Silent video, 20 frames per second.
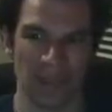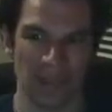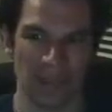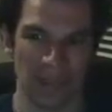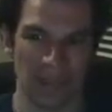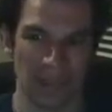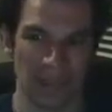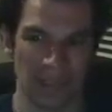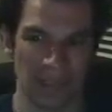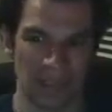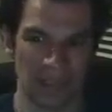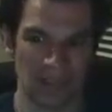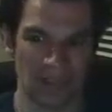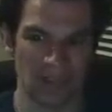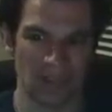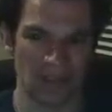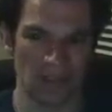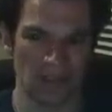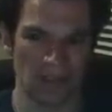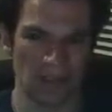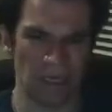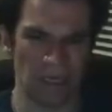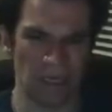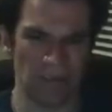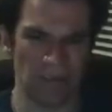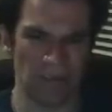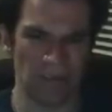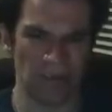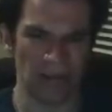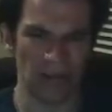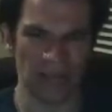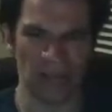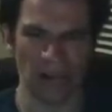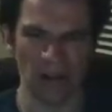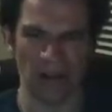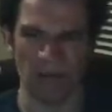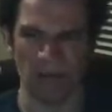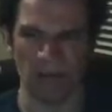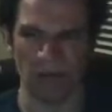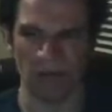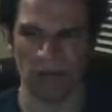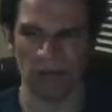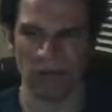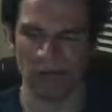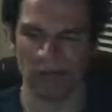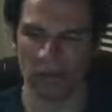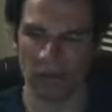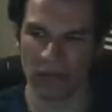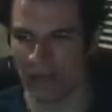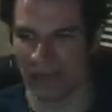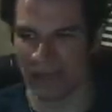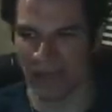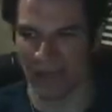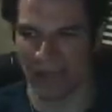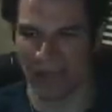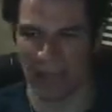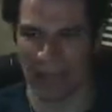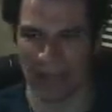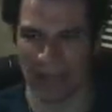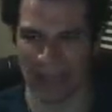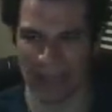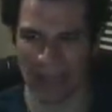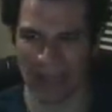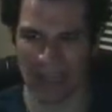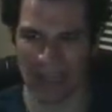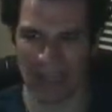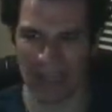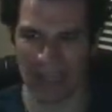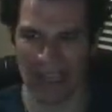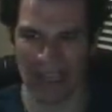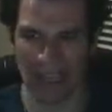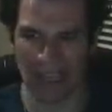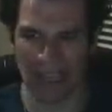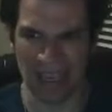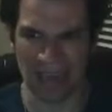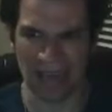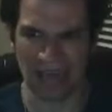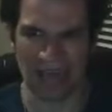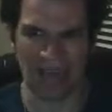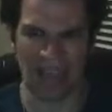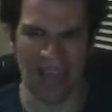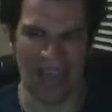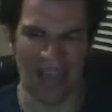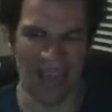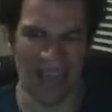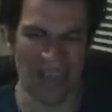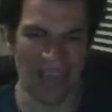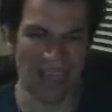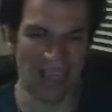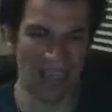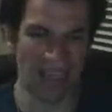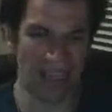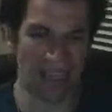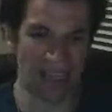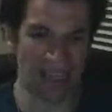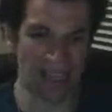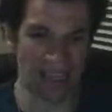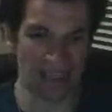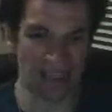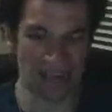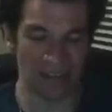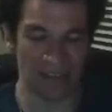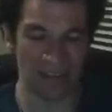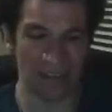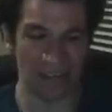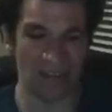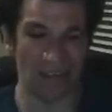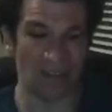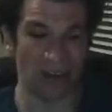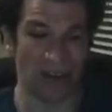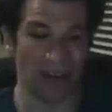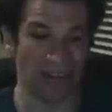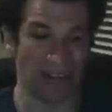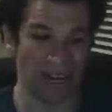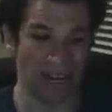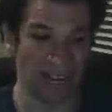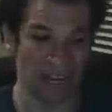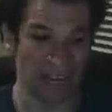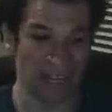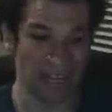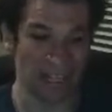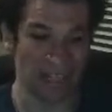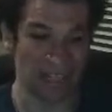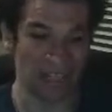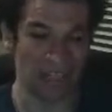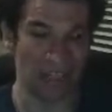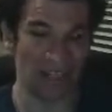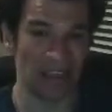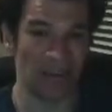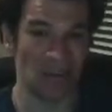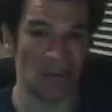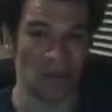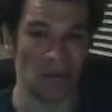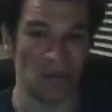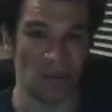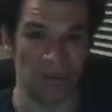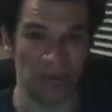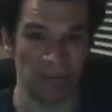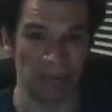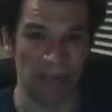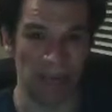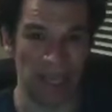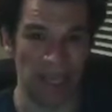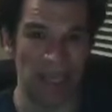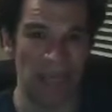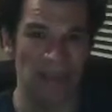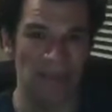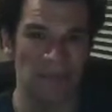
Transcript: This should be pretty obvious. Then if A is equivalent with B,